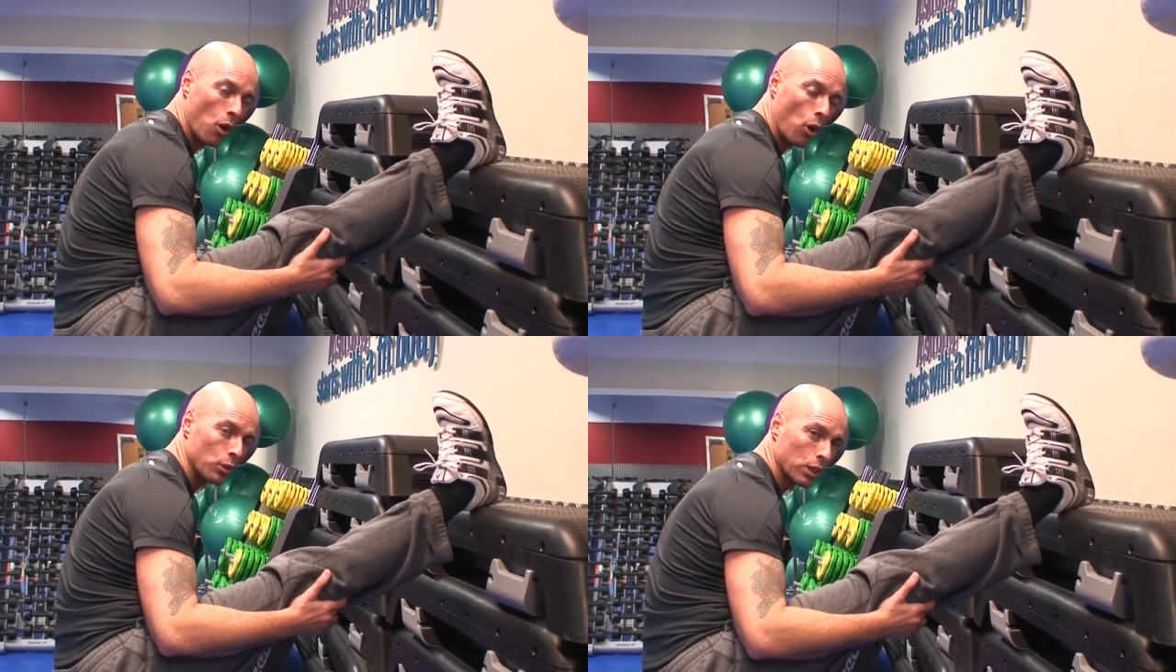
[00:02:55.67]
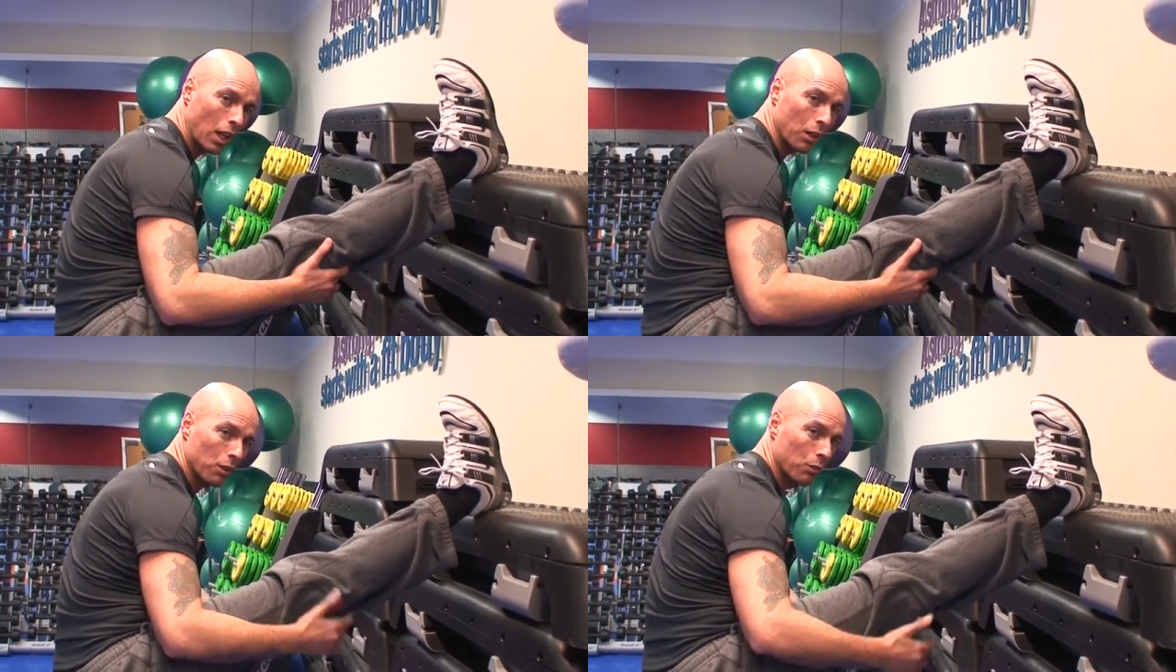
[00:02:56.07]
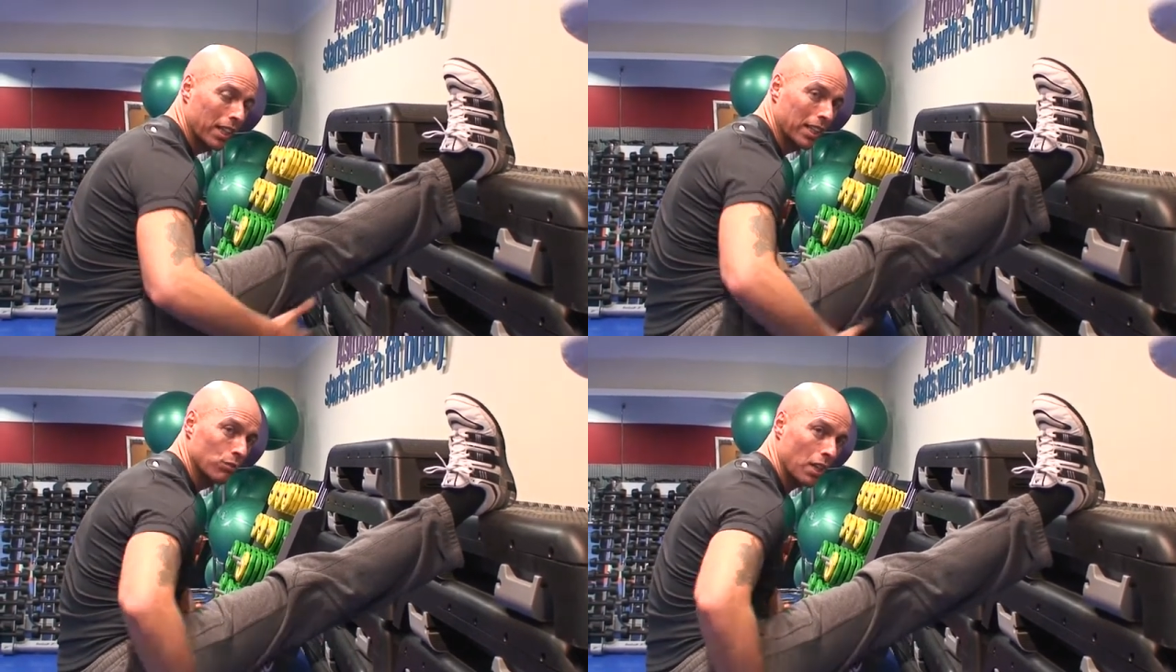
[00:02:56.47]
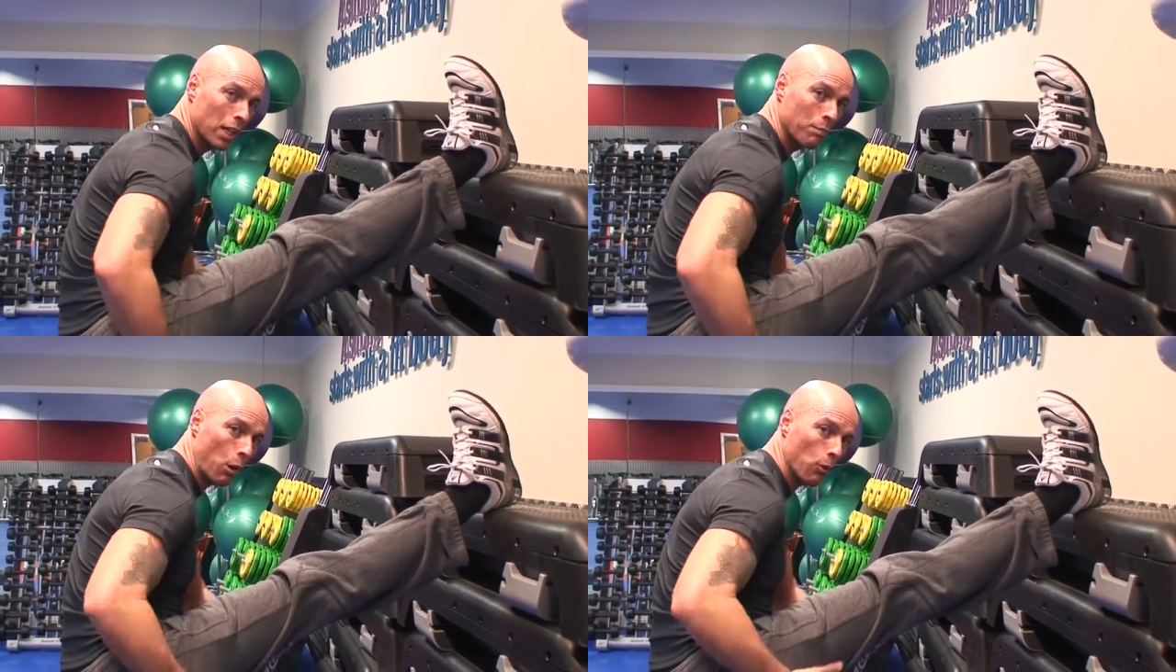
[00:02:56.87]
Also, it's
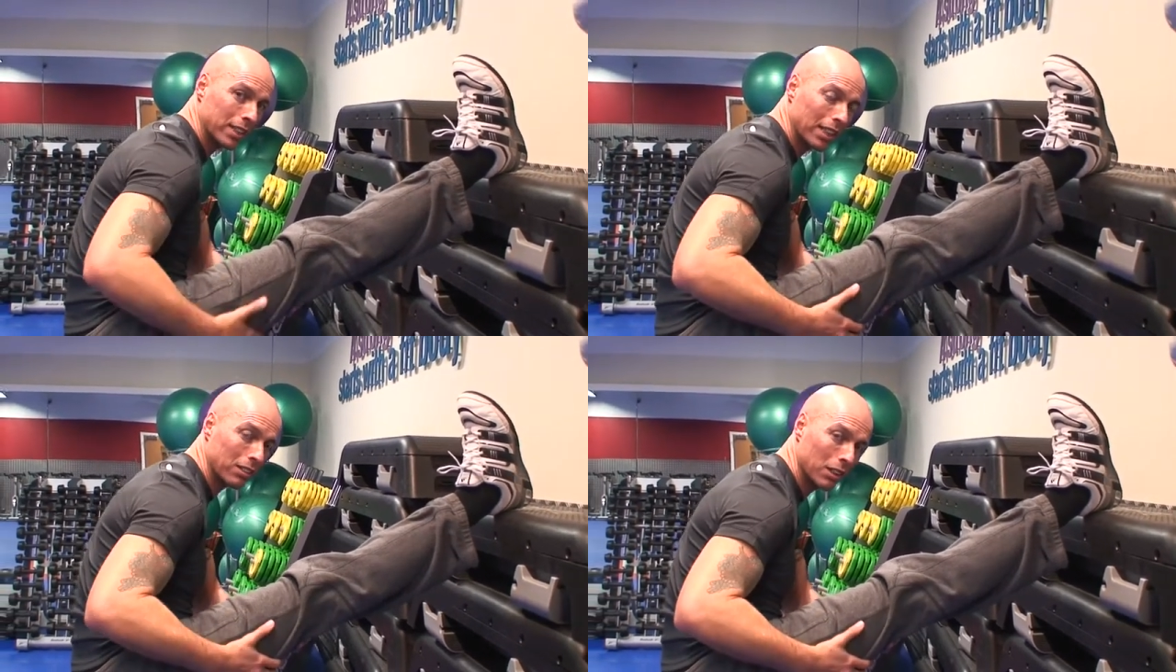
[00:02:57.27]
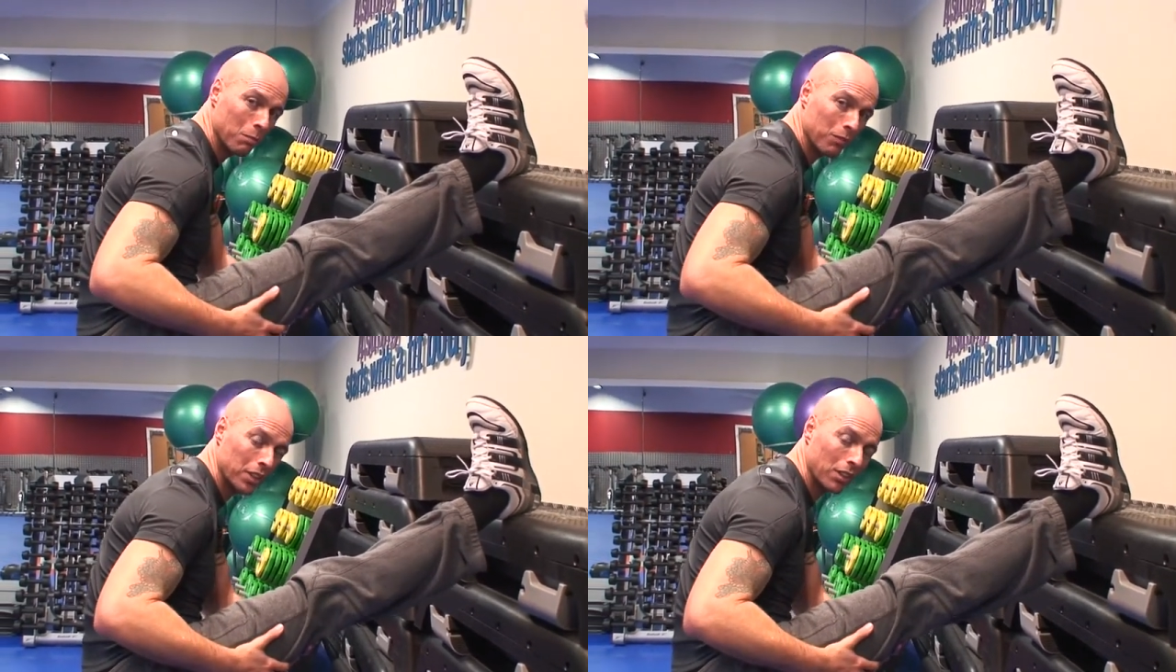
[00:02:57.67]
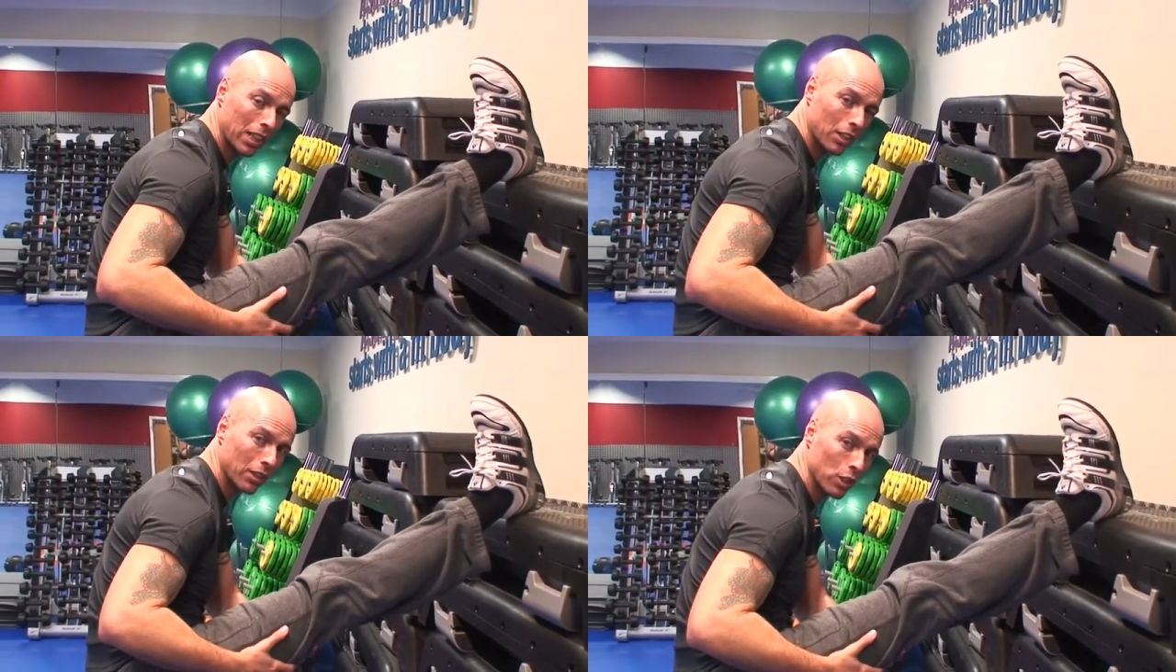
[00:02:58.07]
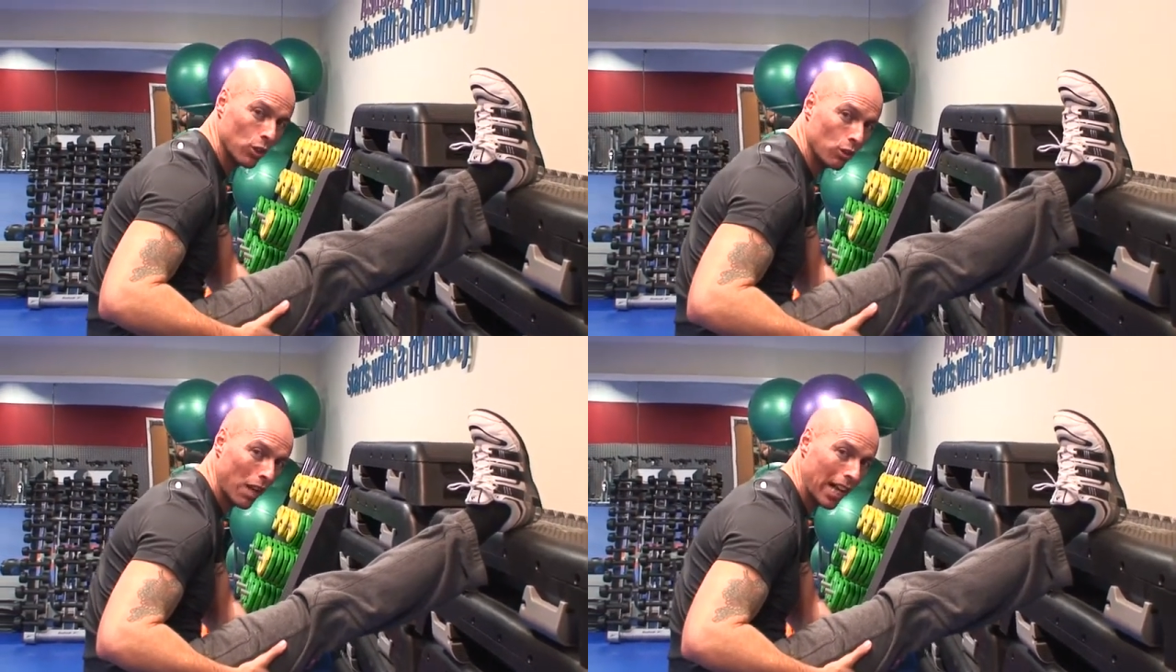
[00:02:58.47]
really important to, to, to
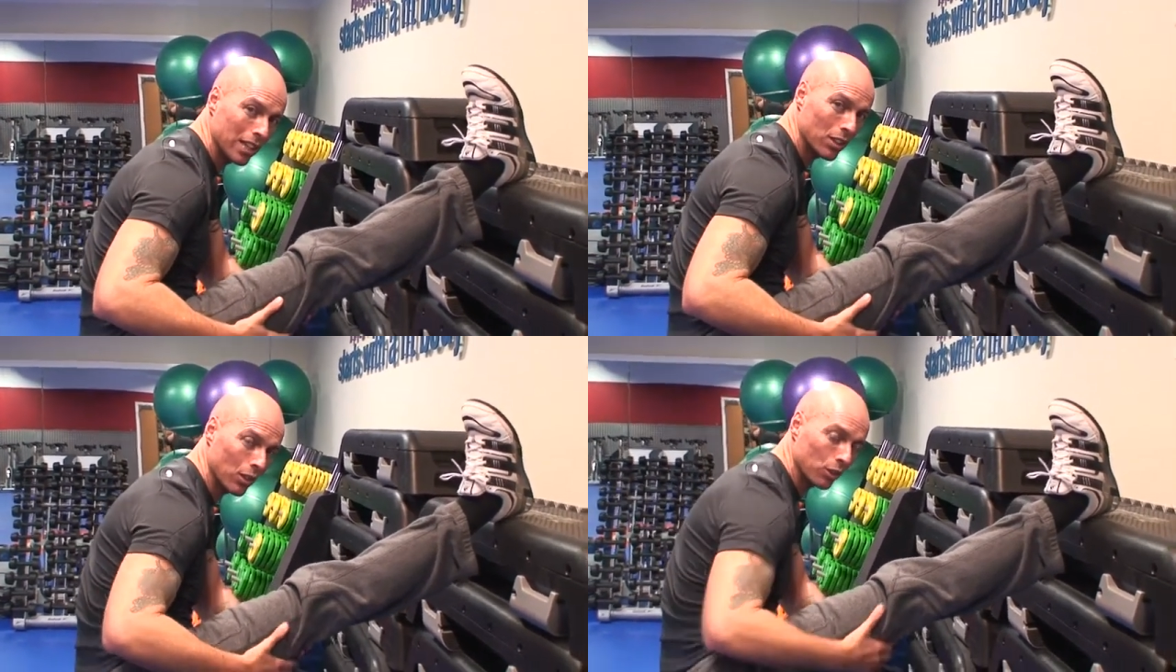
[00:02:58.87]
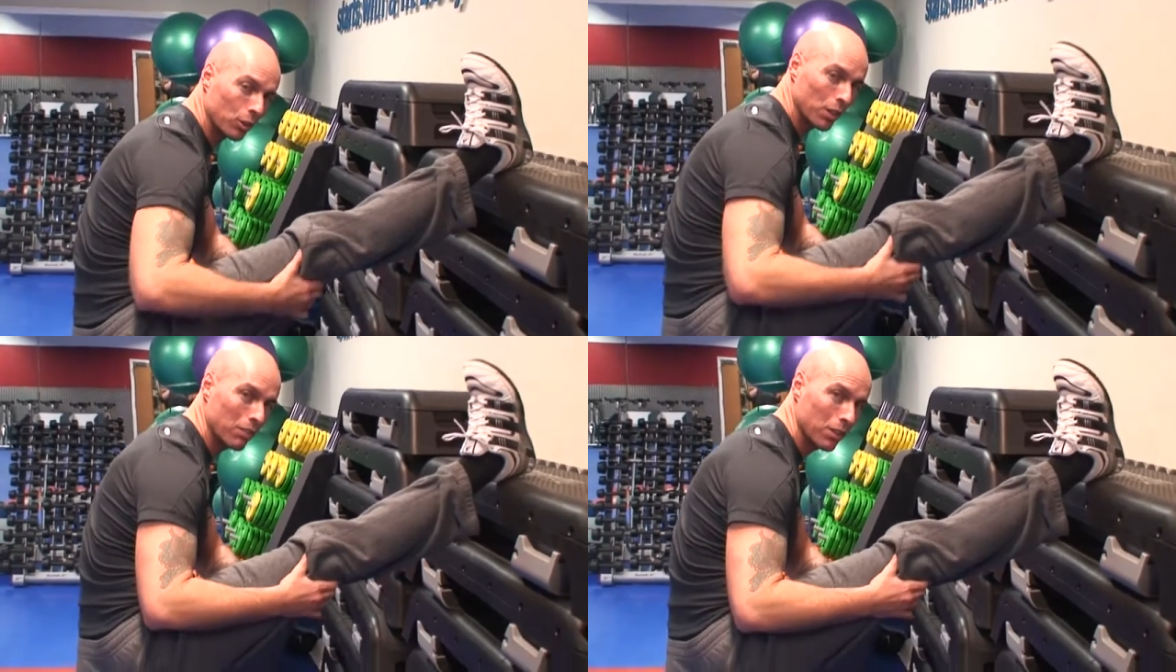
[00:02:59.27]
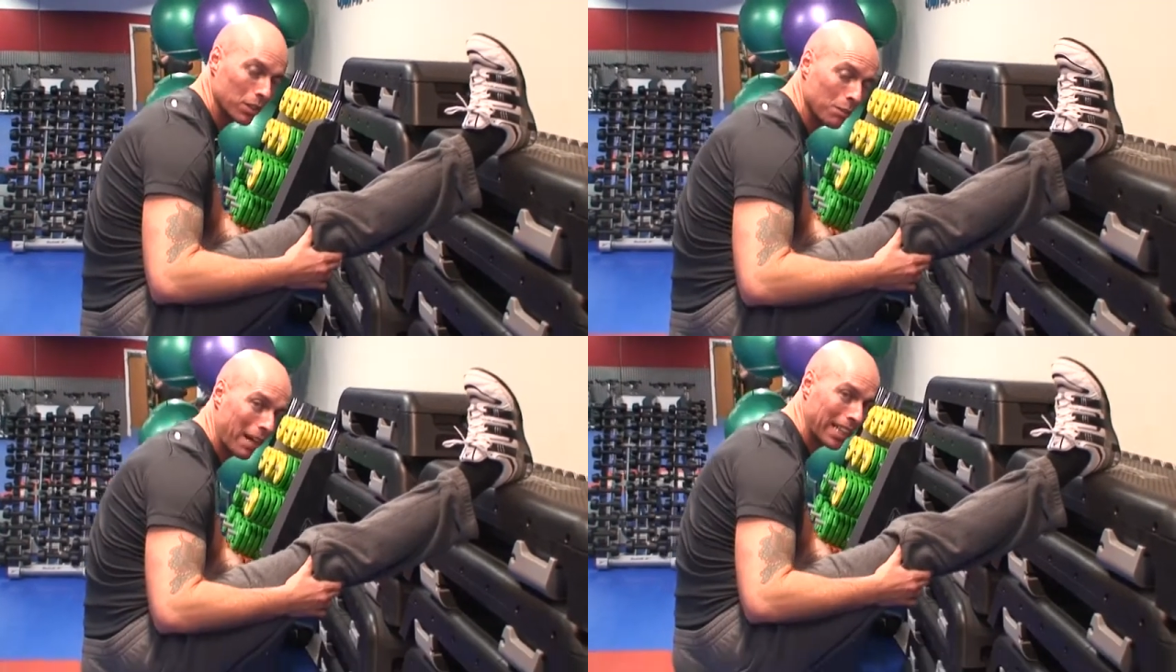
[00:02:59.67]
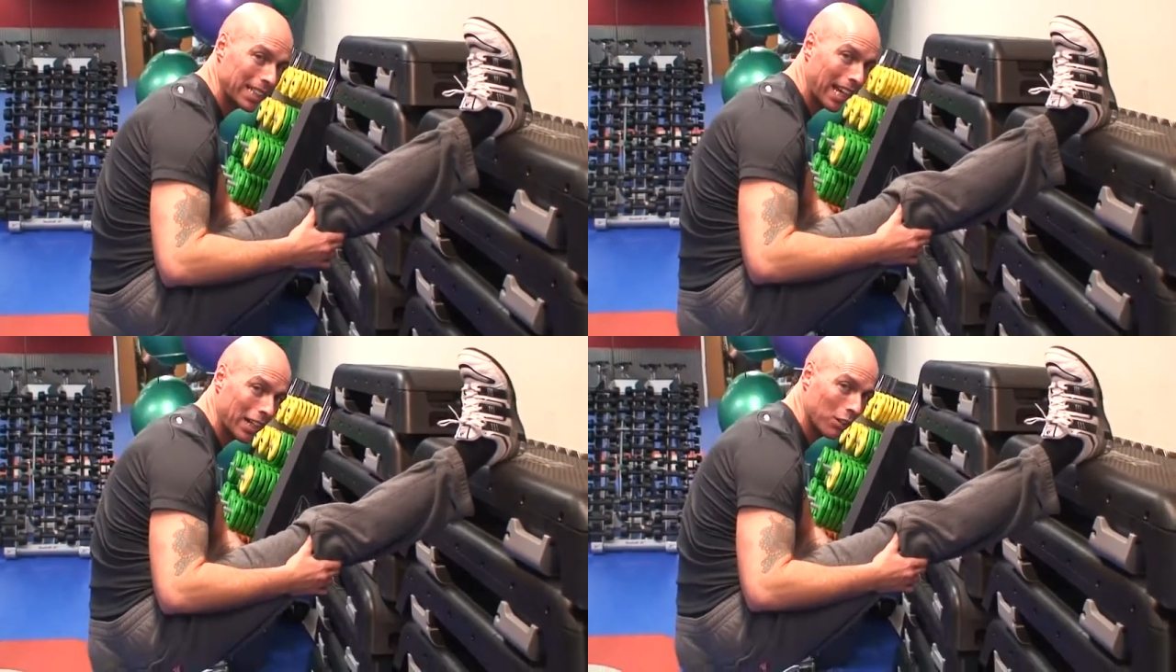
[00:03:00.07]
increase your range or to even to
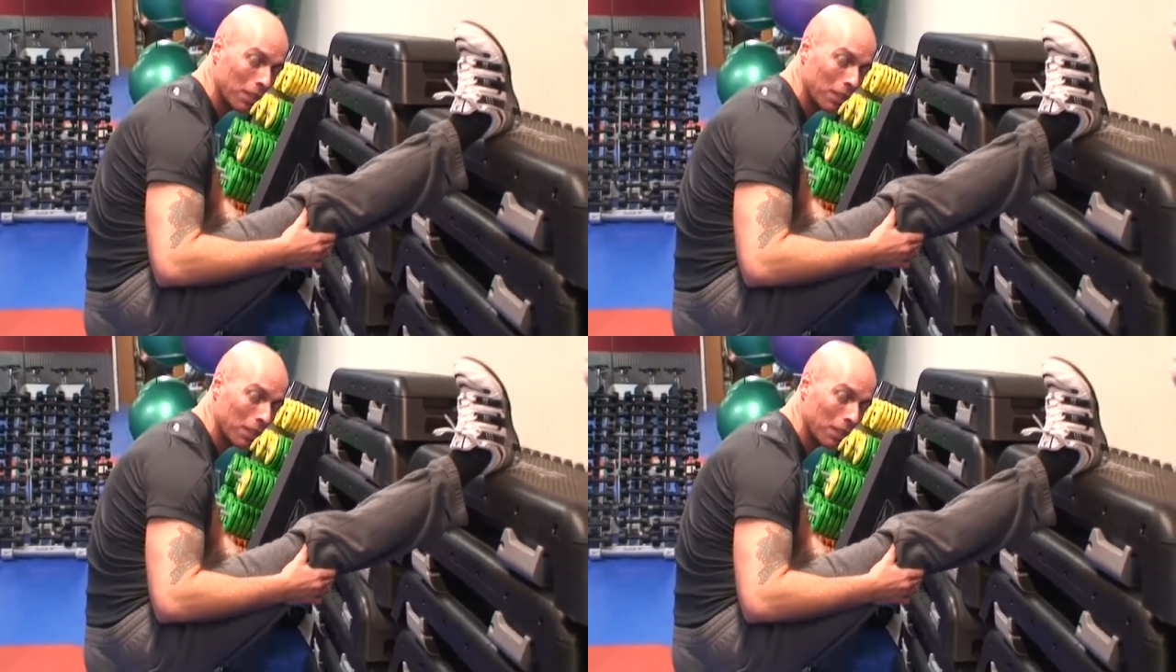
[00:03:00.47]
maintain or